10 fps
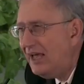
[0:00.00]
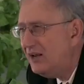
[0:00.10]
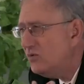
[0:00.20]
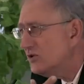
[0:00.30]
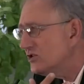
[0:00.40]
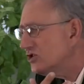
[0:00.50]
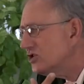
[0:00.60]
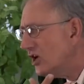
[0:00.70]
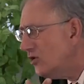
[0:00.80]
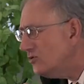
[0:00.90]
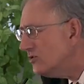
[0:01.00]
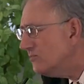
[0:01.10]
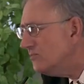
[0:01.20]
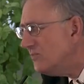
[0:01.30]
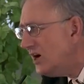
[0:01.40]
and it was so
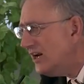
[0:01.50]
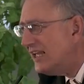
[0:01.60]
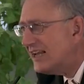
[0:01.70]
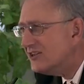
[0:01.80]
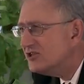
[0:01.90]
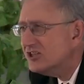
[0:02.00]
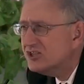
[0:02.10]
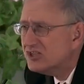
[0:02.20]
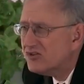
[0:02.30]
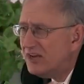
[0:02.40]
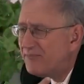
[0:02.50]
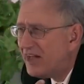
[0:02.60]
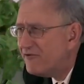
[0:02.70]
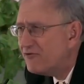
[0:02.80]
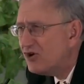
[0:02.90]
demonic, and she screamed,
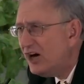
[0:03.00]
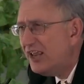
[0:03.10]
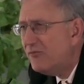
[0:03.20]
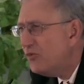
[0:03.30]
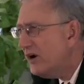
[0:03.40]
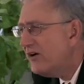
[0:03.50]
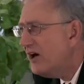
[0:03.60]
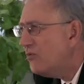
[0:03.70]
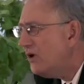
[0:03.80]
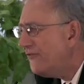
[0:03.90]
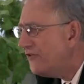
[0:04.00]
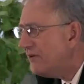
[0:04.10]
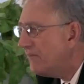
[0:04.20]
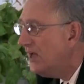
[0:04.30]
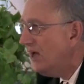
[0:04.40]
I've got him where I want
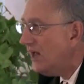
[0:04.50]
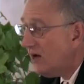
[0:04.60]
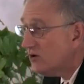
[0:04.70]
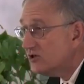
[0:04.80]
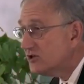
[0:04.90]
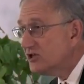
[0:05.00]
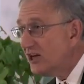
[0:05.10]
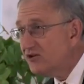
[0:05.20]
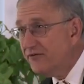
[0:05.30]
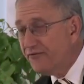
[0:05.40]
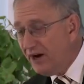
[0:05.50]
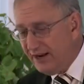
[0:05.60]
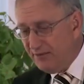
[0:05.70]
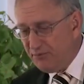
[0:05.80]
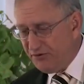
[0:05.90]
him. And I was such a
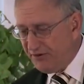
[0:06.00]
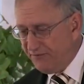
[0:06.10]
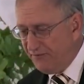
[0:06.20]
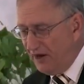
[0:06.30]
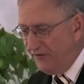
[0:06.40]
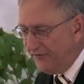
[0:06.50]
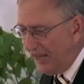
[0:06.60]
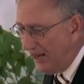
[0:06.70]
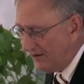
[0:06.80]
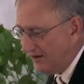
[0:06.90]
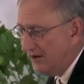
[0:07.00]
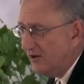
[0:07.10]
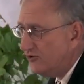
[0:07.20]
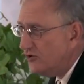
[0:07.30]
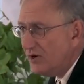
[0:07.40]
fright, I put the phone down.
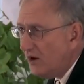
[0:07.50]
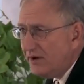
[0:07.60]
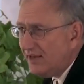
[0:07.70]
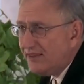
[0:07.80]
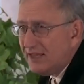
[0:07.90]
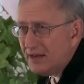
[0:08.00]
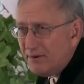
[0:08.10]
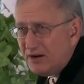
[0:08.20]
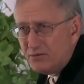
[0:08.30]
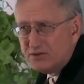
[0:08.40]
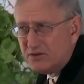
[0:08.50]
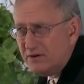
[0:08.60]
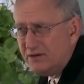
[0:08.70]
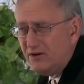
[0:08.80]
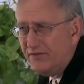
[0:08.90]
Do you know anything about what's
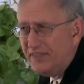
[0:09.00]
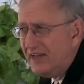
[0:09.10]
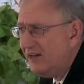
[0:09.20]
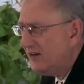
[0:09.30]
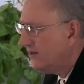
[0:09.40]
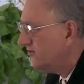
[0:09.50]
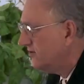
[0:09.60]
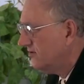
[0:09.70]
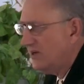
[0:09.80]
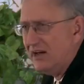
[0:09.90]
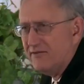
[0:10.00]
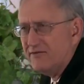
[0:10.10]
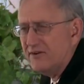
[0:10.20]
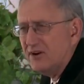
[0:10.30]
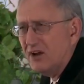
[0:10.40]
going on there? And I said, I
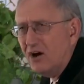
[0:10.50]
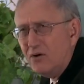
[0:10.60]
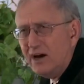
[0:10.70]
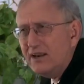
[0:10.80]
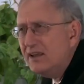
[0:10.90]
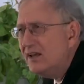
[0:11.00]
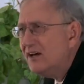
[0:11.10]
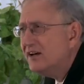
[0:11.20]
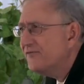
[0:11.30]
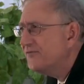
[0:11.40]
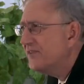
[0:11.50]
have no idea.